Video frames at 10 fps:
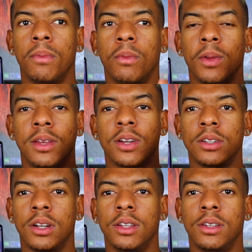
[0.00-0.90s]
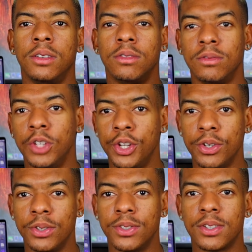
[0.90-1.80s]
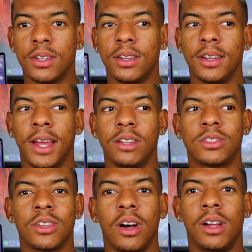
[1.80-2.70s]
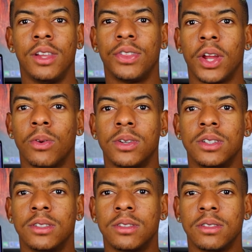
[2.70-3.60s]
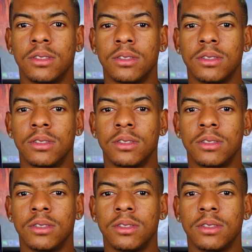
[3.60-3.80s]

we turned on the news and saw that there was